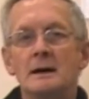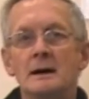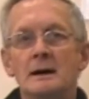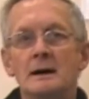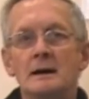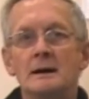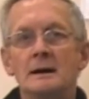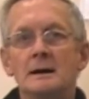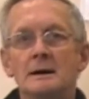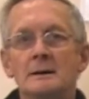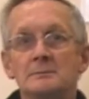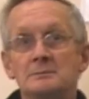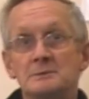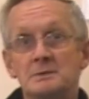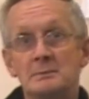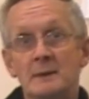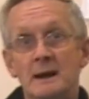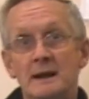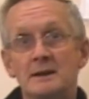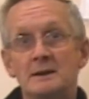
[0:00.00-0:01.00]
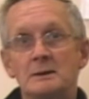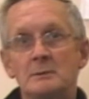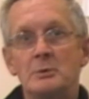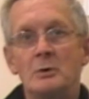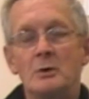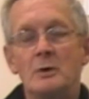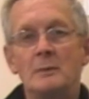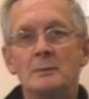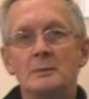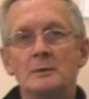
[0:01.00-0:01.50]
um, to make an
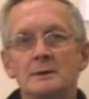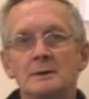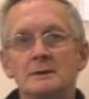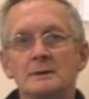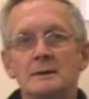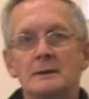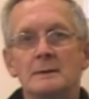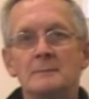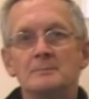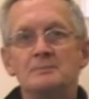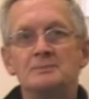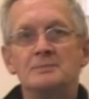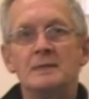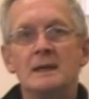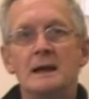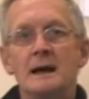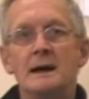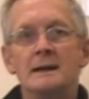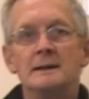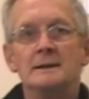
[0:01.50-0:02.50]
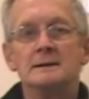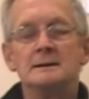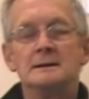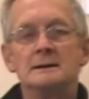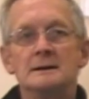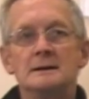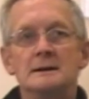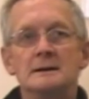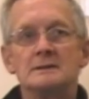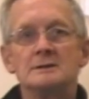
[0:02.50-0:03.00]
appointment. And uh,
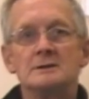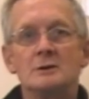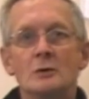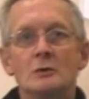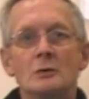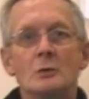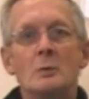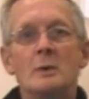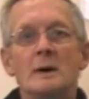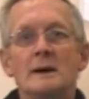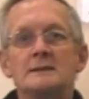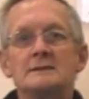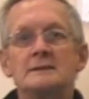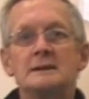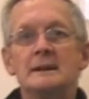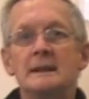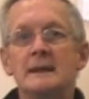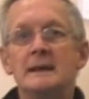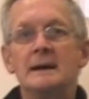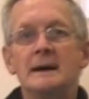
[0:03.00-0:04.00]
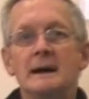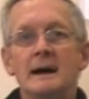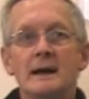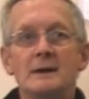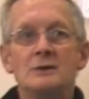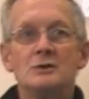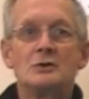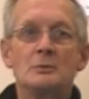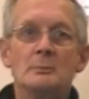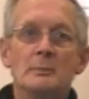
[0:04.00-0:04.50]
it's not always clear how
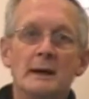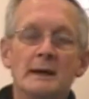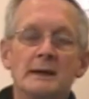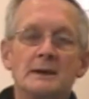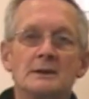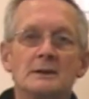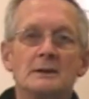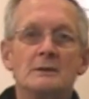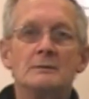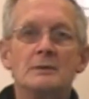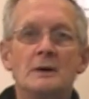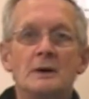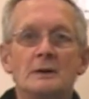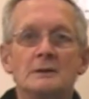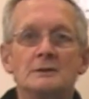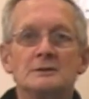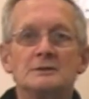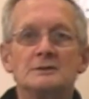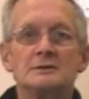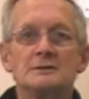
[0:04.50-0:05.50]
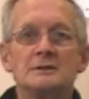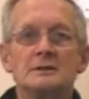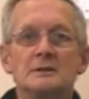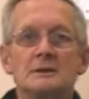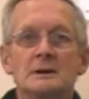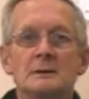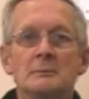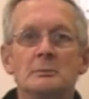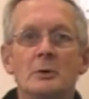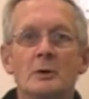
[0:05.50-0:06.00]
you can make an advanced
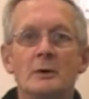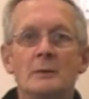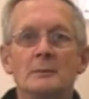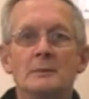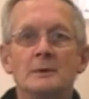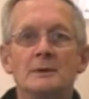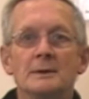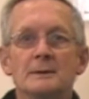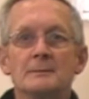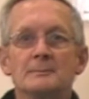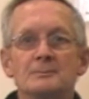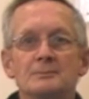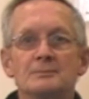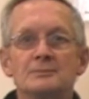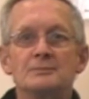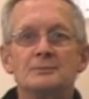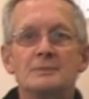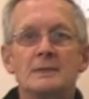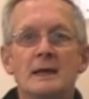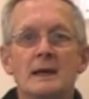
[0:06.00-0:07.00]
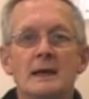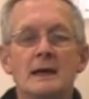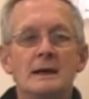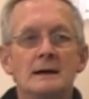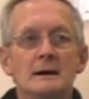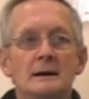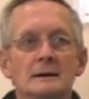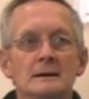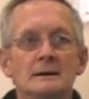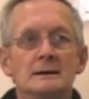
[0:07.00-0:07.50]
appointment.
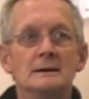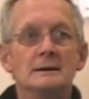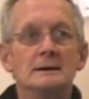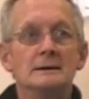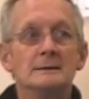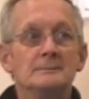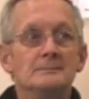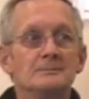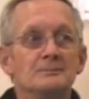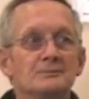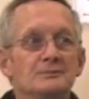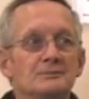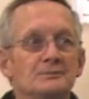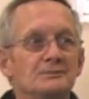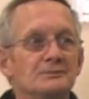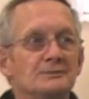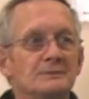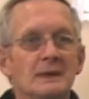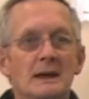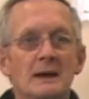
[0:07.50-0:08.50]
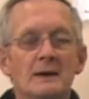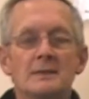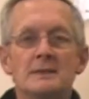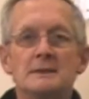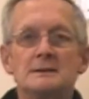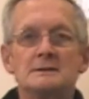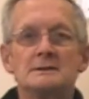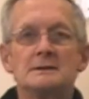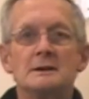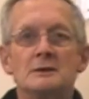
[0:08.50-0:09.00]
Um, yeah,
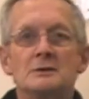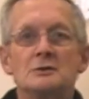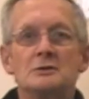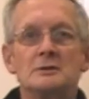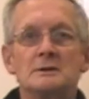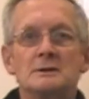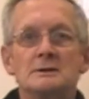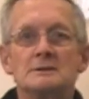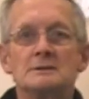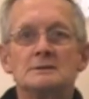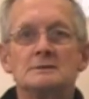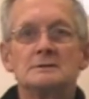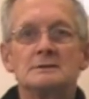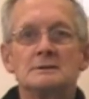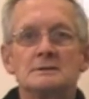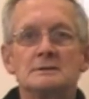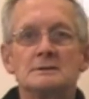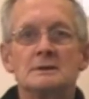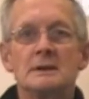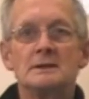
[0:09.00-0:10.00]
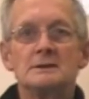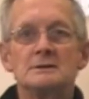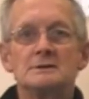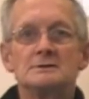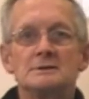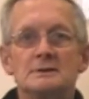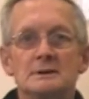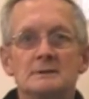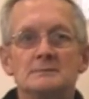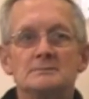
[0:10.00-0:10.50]
this surgery Great. is,
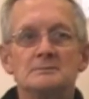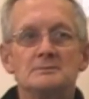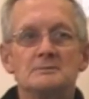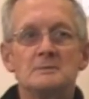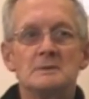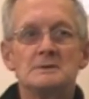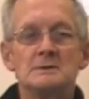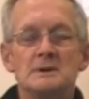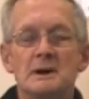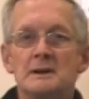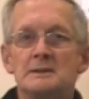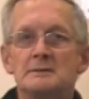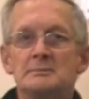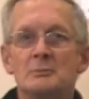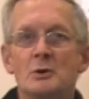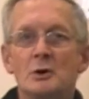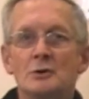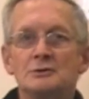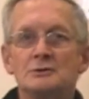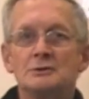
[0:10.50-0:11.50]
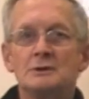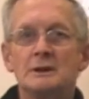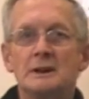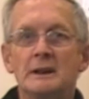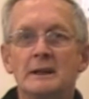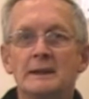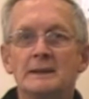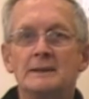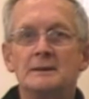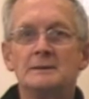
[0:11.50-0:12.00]
is um, nice, modern,
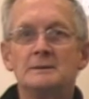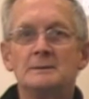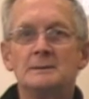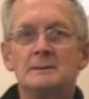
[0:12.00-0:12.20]
clean